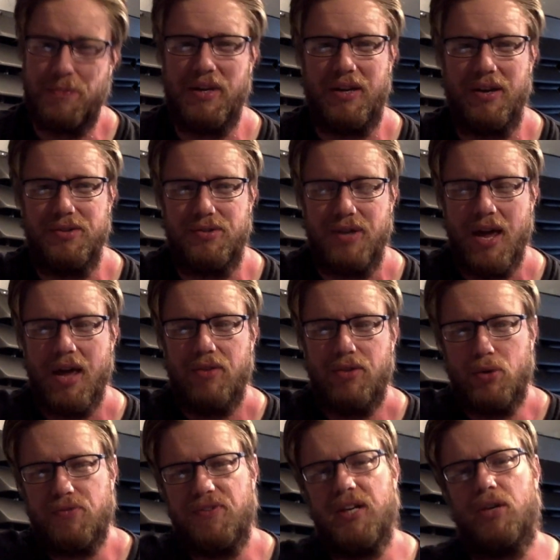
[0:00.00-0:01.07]
because
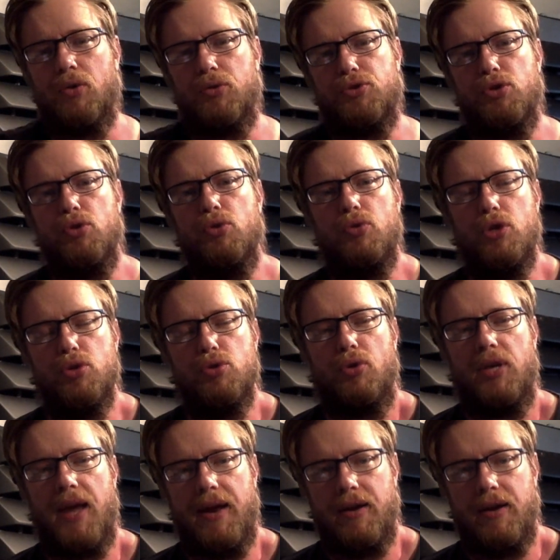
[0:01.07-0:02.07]
those vehicles do usually